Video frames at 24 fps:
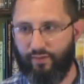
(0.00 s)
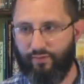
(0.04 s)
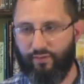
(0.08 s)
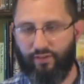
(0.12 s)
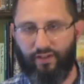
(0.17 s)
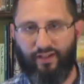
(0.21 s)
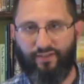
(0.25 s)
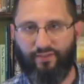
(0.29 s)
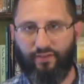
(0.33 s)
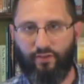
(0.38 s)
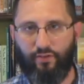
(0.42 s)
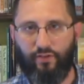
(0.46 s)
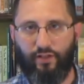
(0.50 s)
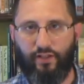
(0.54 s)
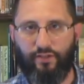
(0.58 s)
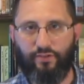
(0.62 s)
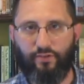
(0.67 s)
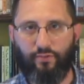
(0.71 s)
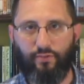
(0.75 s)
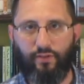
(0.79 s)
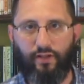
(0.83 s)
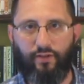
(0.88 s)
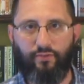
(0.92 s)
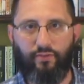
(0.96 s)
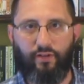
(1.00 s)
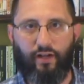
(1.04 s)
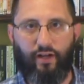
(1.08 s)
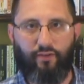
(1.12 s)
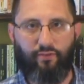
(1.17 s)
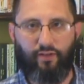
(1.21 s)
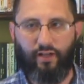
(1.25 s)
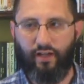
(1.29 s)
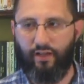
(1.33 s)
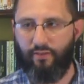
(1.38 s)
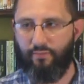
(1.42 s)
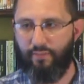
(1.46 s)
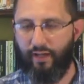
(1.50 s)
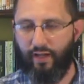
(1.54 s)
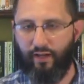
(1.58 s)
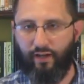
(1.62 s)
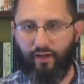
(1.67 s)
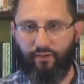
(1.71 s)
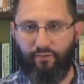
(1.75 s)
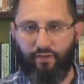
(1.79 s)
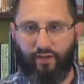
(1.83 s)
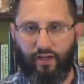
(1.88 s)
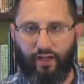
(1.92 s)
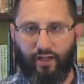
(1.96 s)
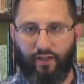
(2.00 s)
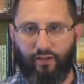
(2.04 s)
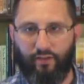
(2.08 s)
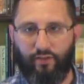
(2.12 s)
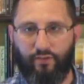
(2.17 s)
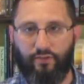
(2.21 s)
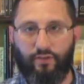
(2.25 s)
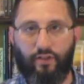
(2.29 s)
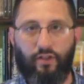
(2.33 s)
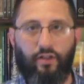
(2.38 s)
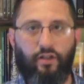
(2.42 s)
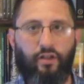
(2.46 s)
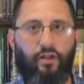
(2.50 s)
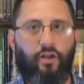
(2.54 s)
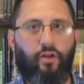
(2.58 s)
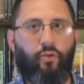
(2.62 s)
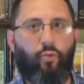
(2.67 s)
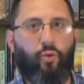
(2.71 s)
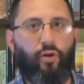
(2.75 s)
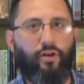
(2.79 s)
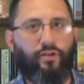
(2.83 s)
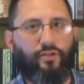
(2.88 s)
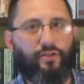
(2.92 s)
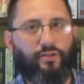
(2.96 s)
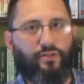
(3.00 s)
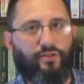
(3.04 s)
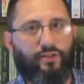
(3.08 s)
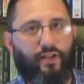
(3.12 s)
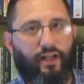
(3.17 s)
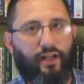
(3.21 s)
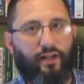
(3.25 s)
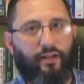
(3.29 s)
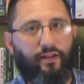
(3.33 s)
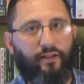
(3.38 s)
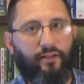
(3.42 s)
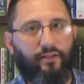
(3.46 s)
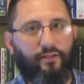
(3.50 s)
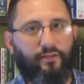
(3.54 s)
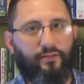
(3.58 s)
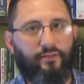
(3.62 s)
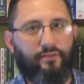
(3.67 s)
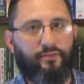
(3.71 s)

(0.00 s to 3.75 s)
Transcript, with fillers: give your life to Christ or whatever, every head bowed, every eye closed. Where does it say it?